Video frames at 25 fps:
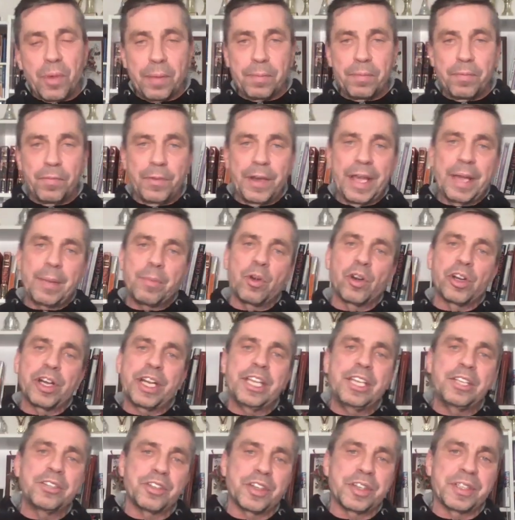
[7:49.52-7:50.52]
way more
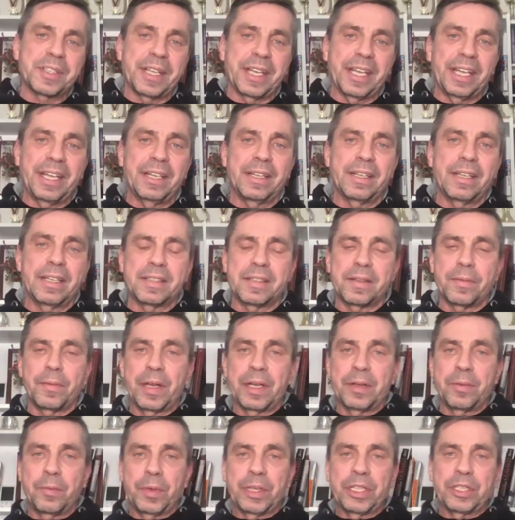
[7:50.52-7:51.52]
interesting. And that's
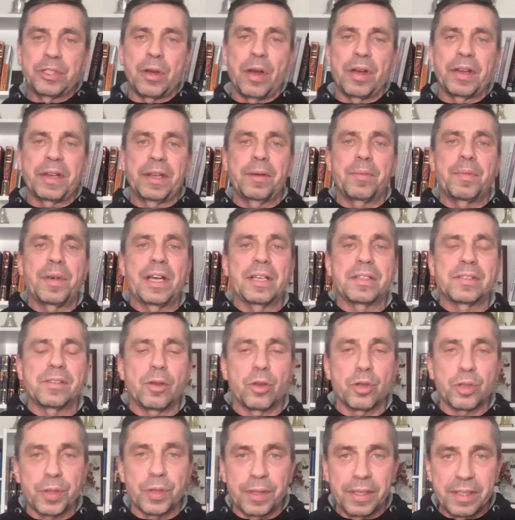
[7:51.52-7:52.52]
where we're talking about
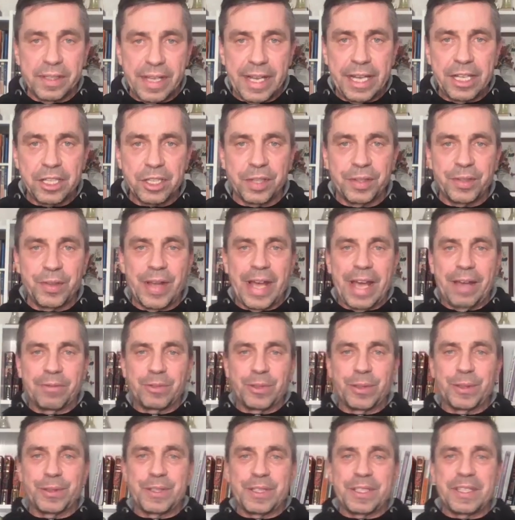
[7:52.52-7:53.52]
socialization. You have
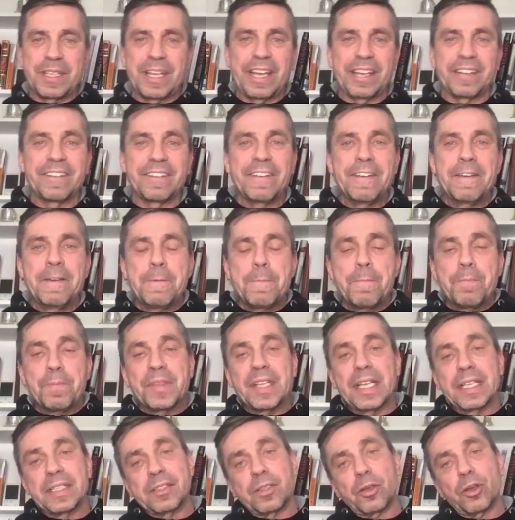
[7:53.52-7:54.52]
to understand
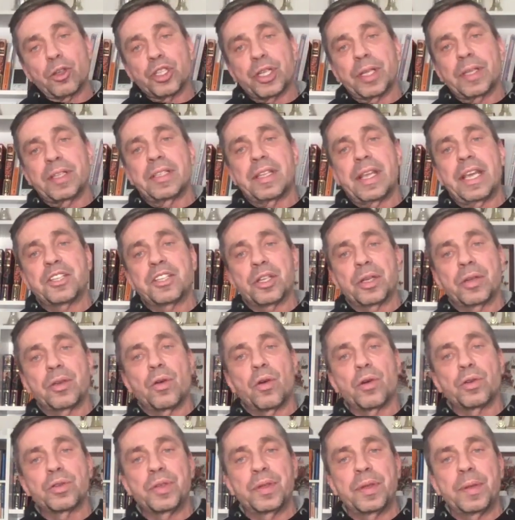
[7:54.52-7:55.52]
that socialization
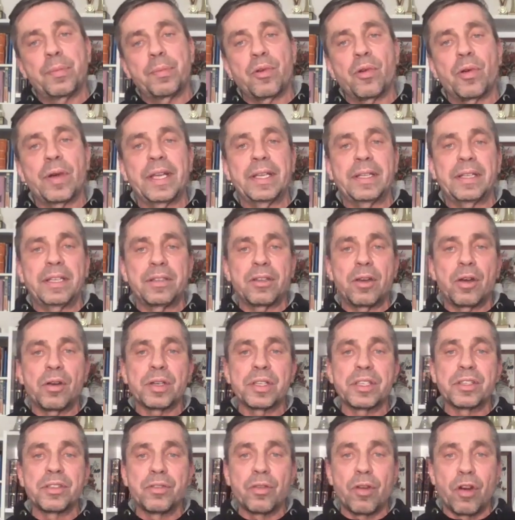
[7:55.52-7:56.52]
goes to the point the dog
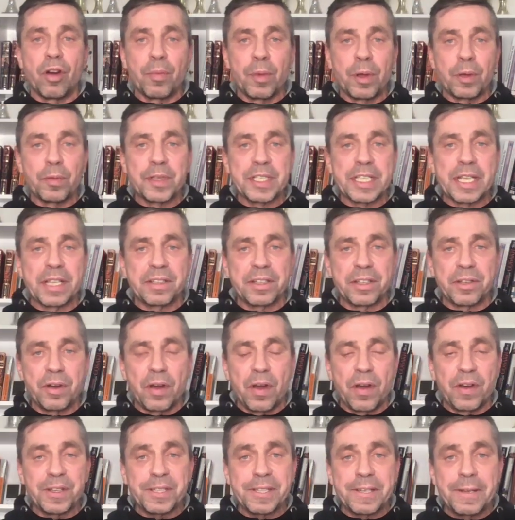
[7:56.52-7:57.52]
is normal with other
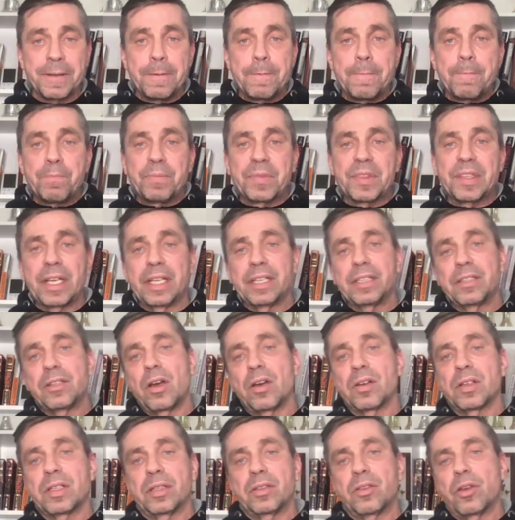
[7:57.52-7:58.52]
dogs. That
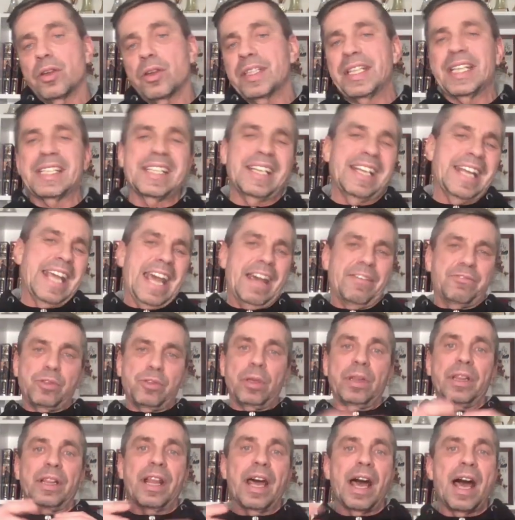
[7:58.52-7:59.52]
dog doesn't have to
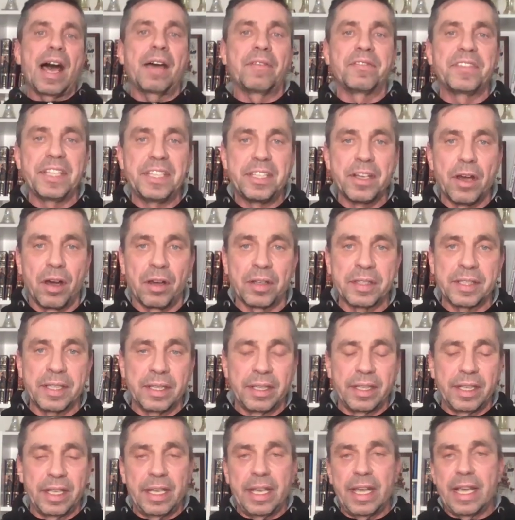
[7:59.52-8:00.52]
love the dogs,
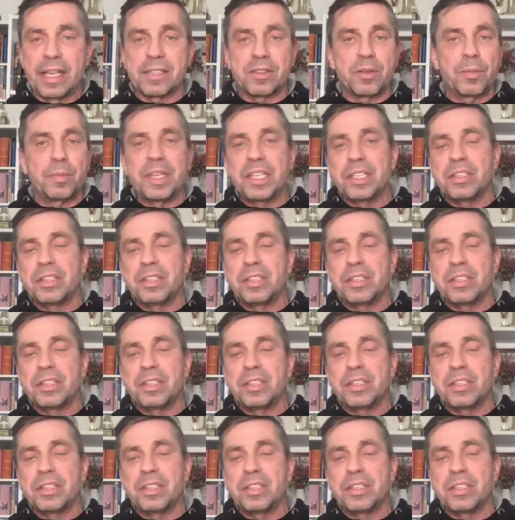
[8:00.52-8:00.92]
and he has to be